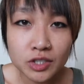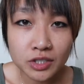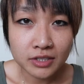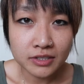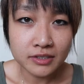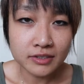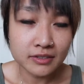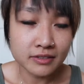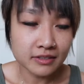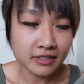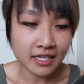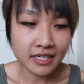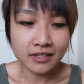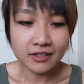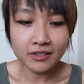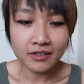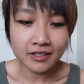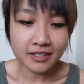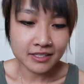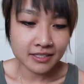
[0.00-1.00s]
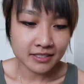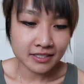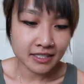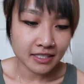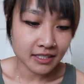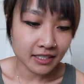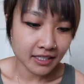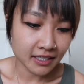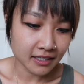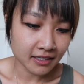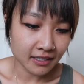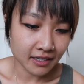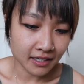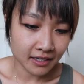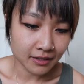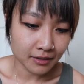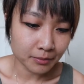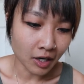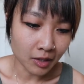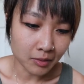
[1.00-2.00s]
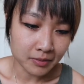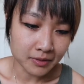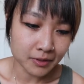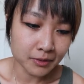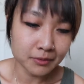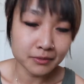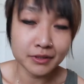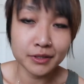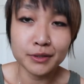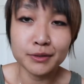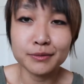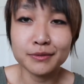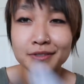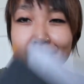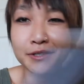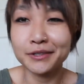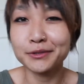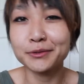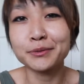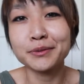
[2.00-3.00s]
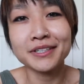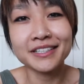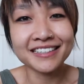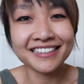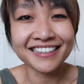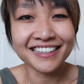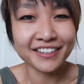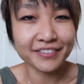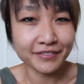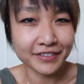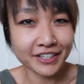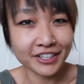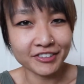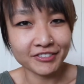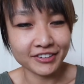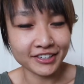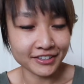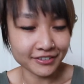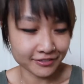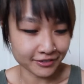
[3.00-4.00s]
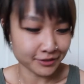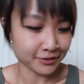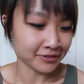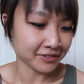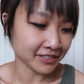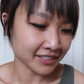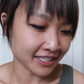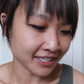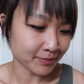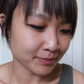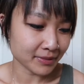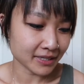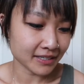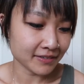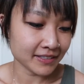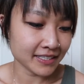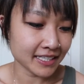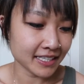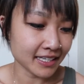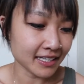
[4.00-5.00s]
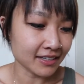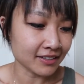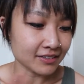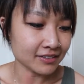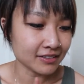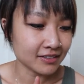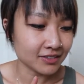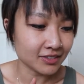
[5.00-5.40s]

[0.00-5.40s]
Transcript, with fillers: journals, and honestly, like I probably only use this one like very very frequently, but everything else